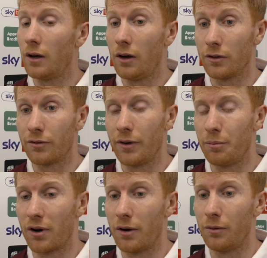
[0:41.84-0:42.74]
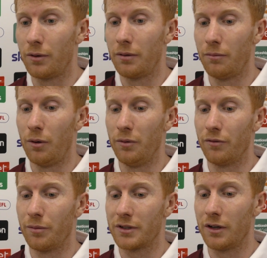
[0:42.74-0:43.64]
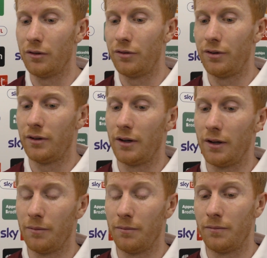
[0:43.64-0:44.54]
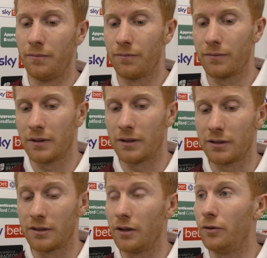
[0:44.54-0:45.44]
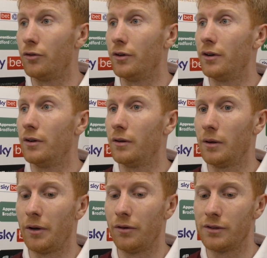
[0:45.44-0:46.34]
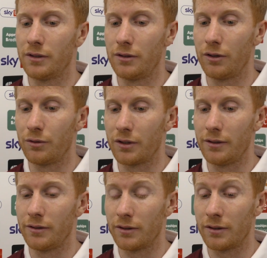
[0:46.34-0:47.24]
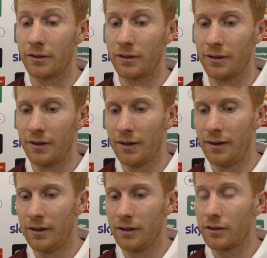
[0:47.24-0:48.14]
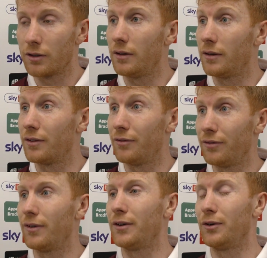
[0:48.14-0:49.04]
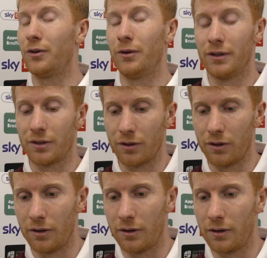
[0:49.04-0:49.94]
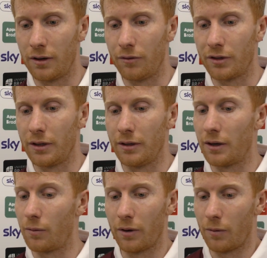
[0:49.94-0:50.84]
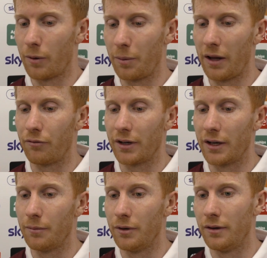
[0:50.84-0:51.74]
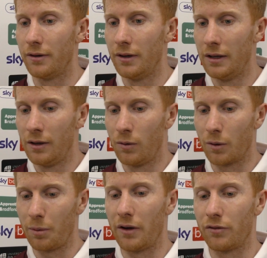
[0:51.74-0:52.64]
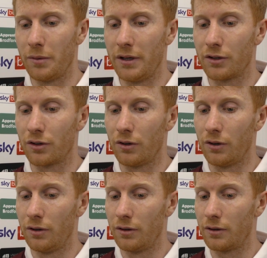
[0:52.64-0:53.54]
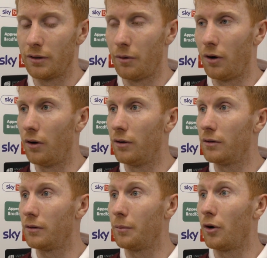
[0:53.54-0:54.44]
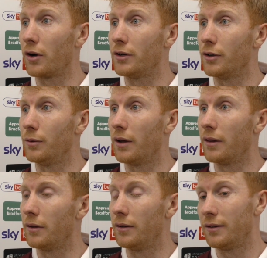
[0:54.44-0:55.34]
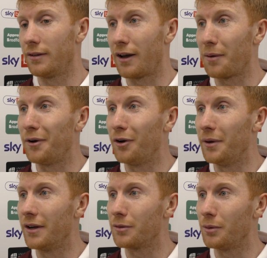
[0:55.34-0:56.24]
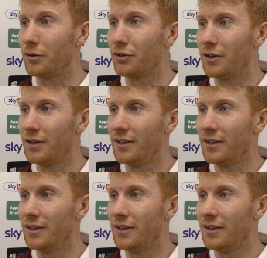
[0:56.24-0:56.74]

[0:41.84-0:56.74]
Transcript: Oh, it's a very proud moment for myself. As I say, 100 appearances in 2 seasons, it's very good going. So obviously, I want to play every game and I want to play every minute. So the more I can do that, the happier I'll be, I suppose.